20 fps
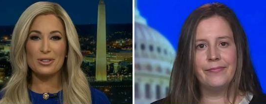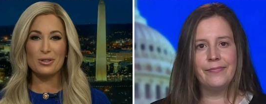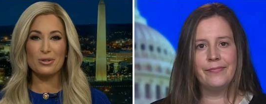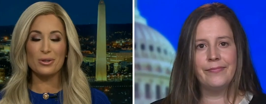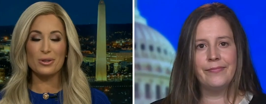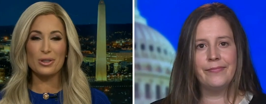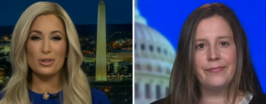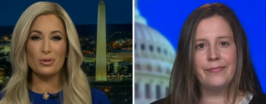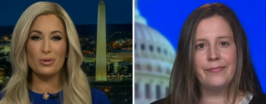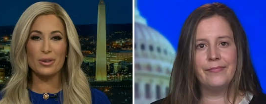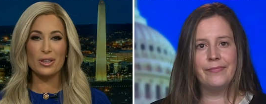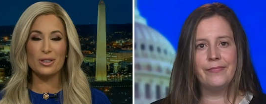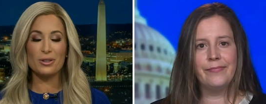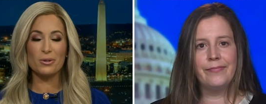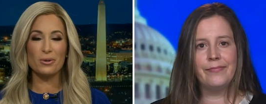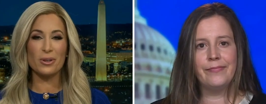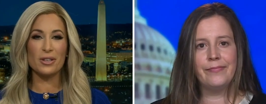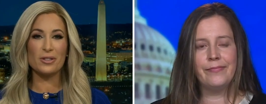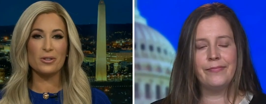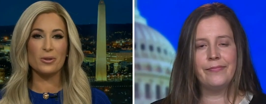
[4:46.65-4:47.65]
Speaker 1: towards
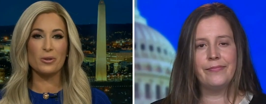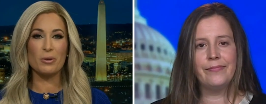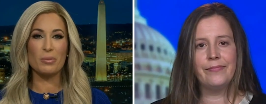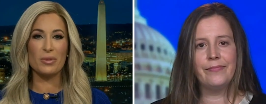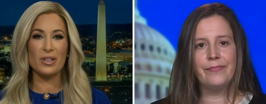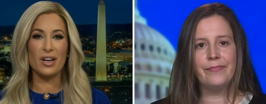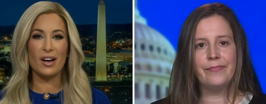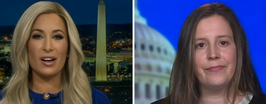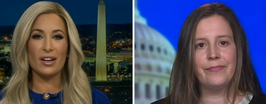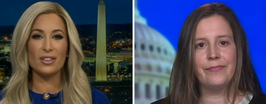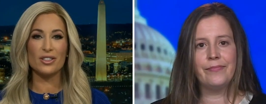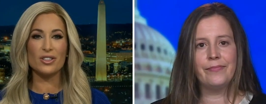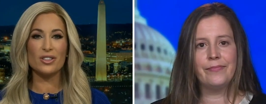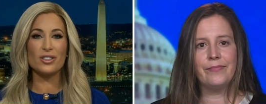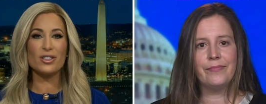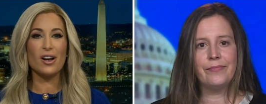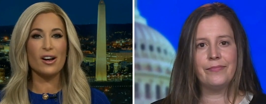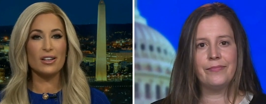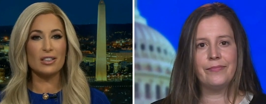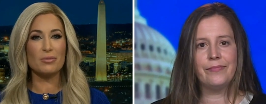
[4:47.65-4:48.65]
2022 and beyond, just
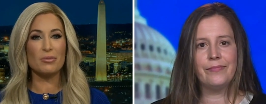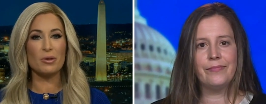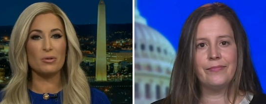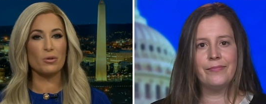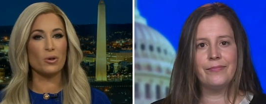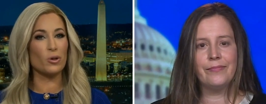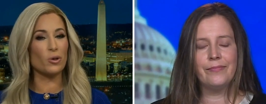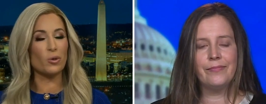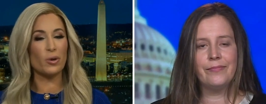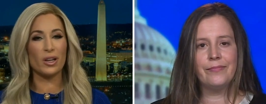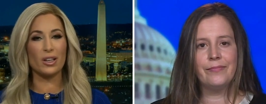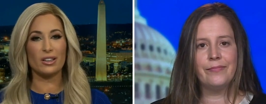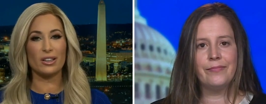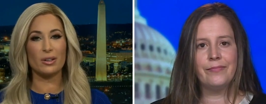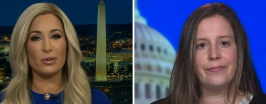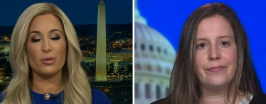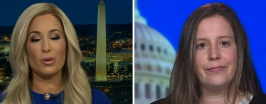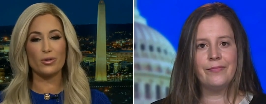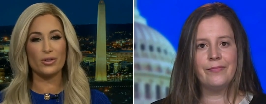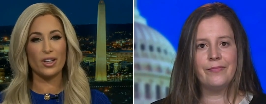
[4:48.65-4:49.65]
talk to me real quickly.
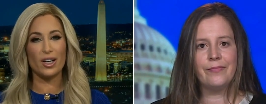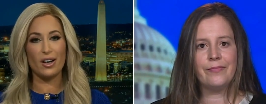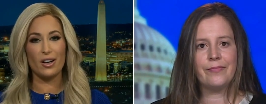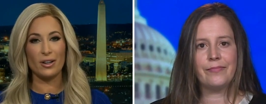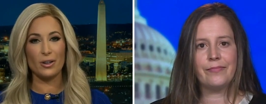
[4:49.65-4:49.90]
we only got